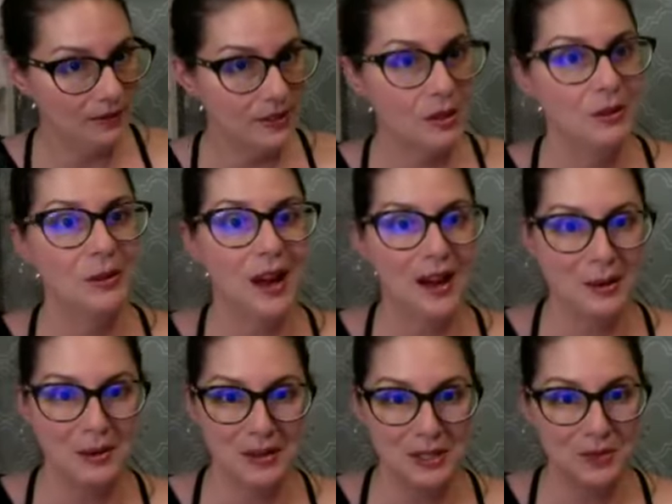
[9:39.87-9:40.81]
so you got
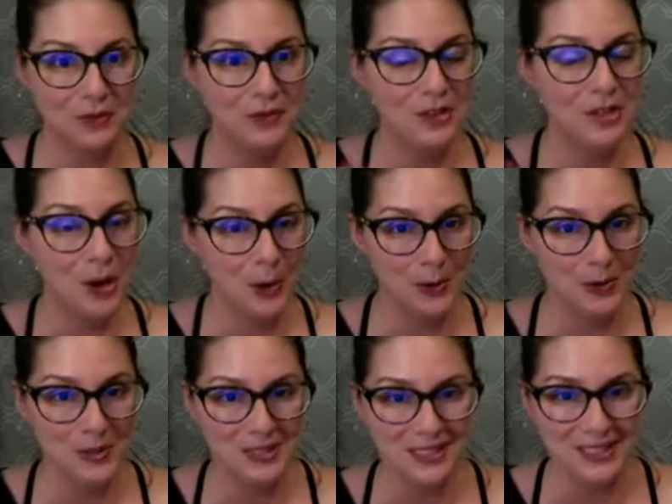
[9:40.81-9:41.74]
a bunch of
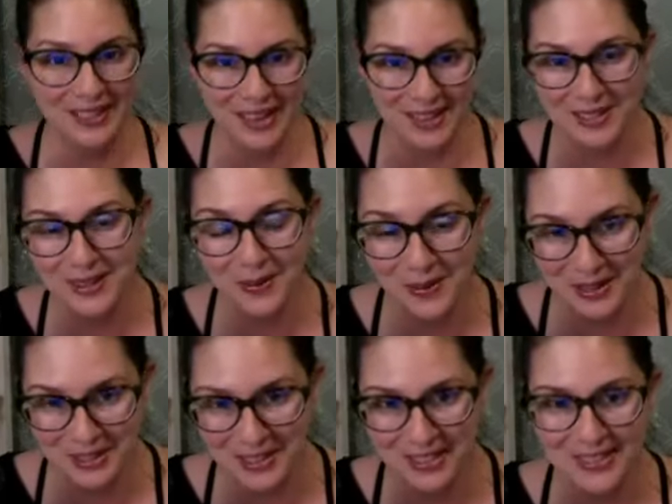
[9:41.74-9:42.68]
no's to the yes/no
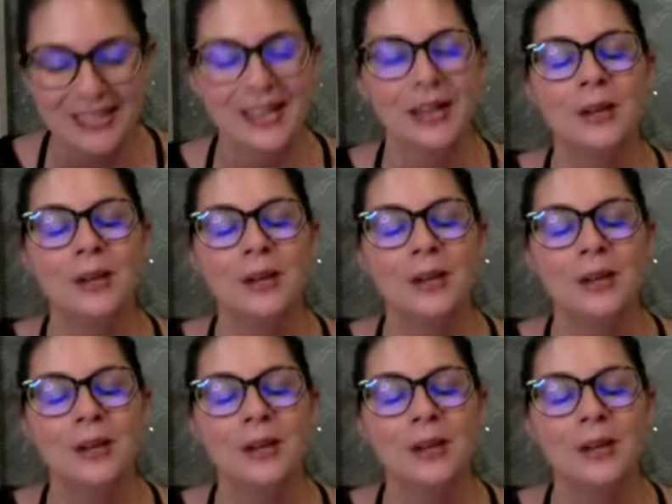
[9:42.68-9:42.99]
questions,